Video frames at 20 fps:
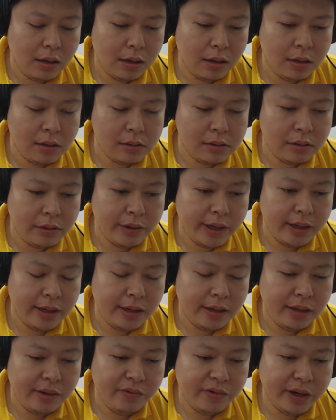On the
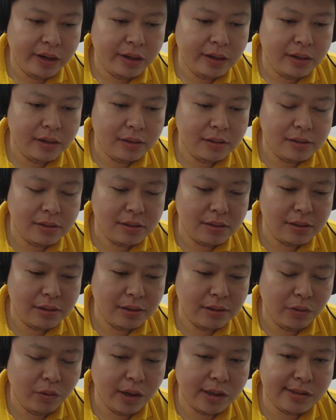ranking event,
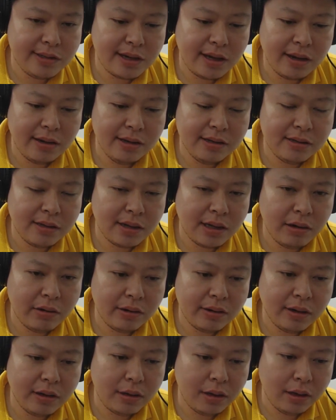once again, this
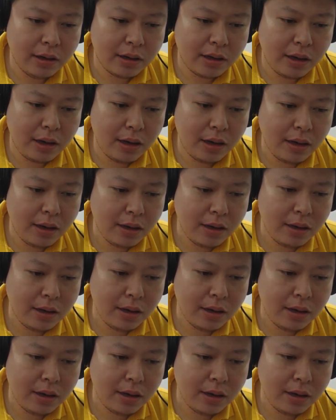account got lucky.